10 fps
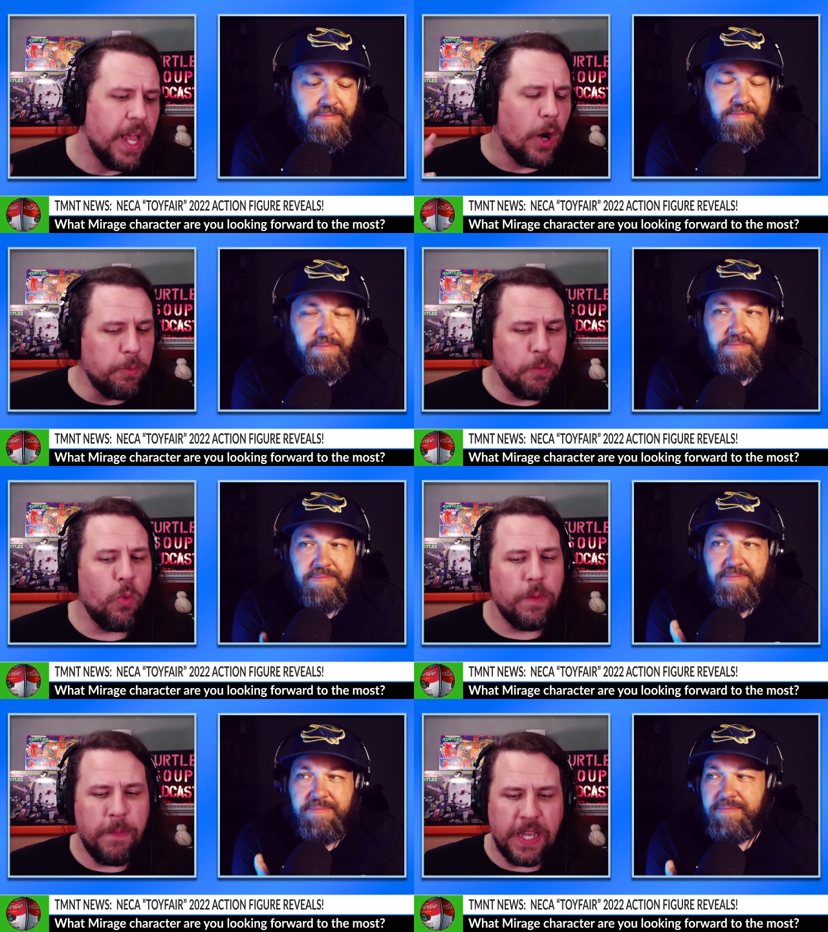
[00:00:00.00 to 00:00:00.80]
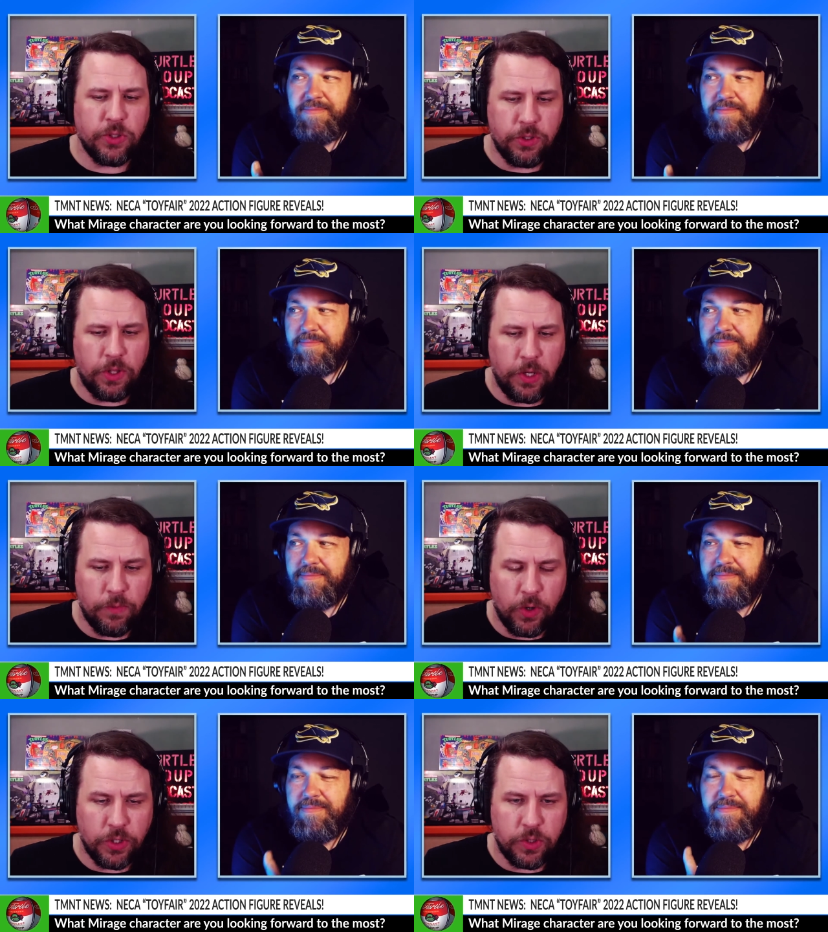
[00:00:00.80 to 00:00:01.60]
Speaker 1: I remember when Masters of the
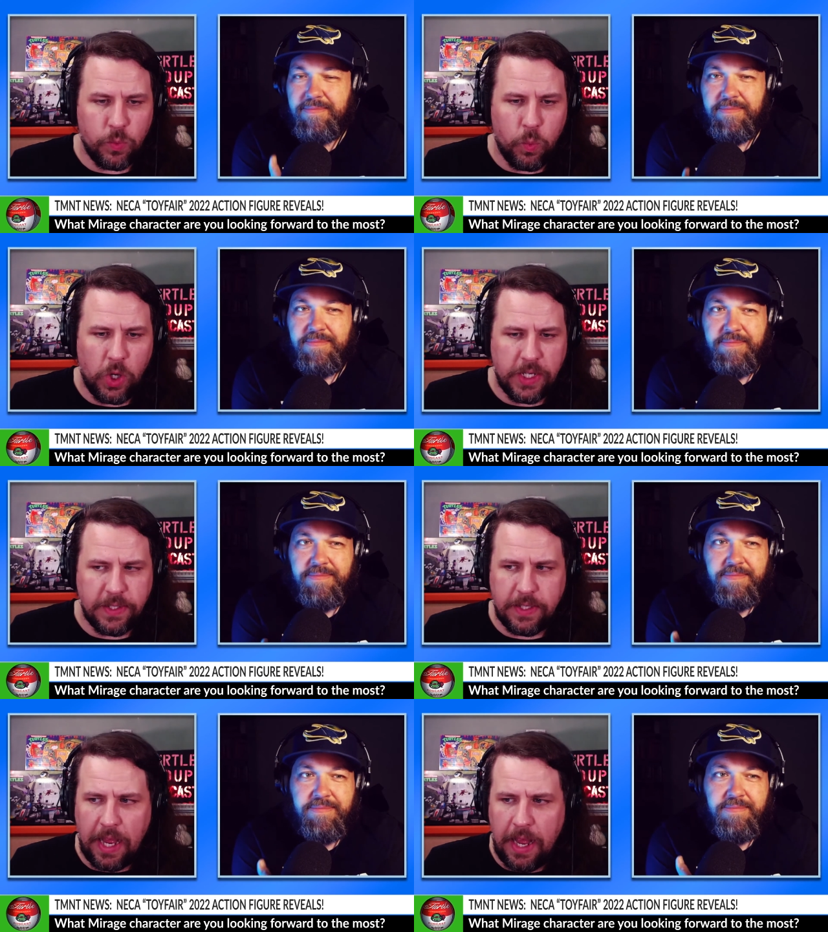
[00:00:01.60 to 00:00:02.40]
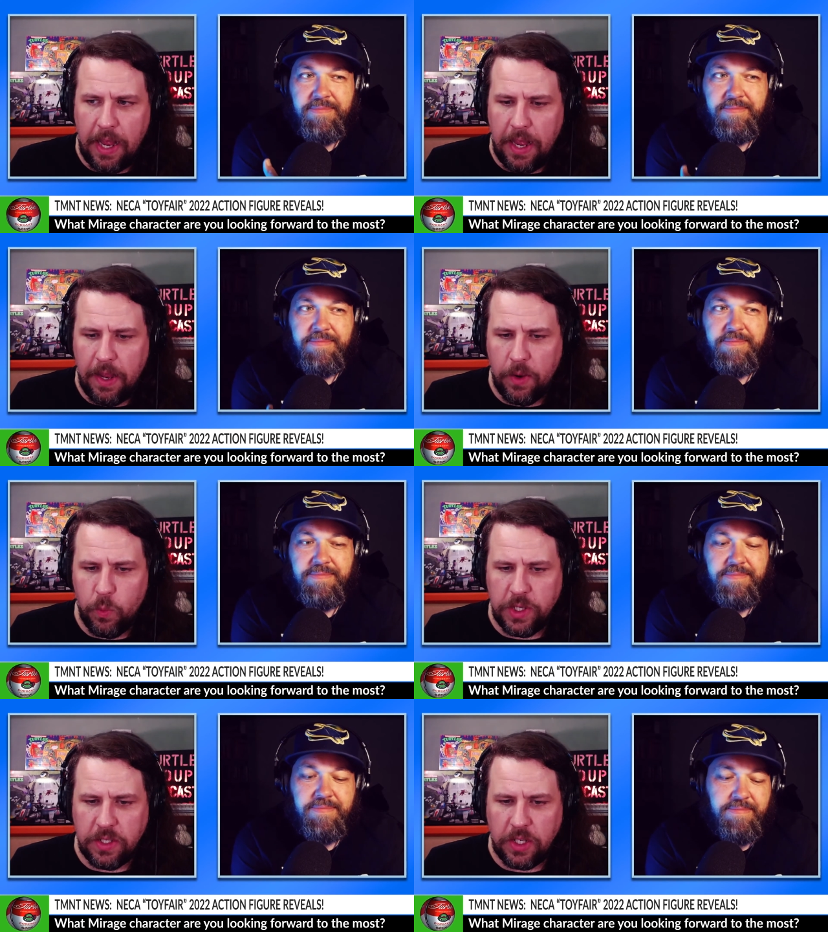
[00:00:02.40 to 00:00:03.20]
Universe was, uh,
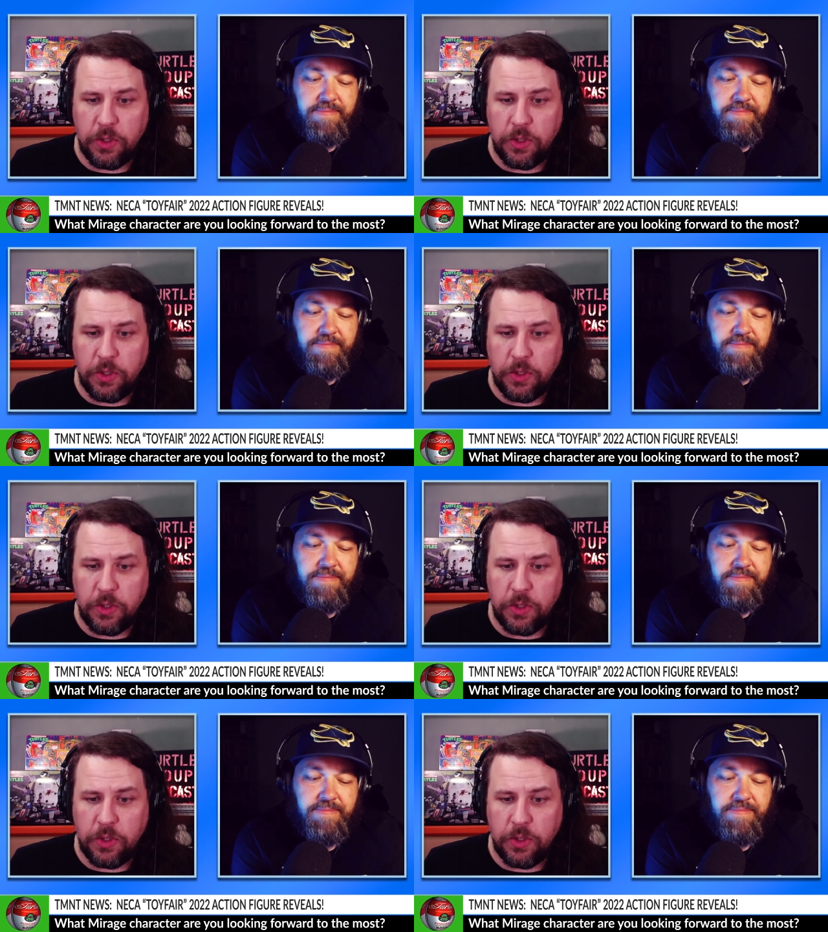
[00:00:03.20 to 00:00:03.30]
was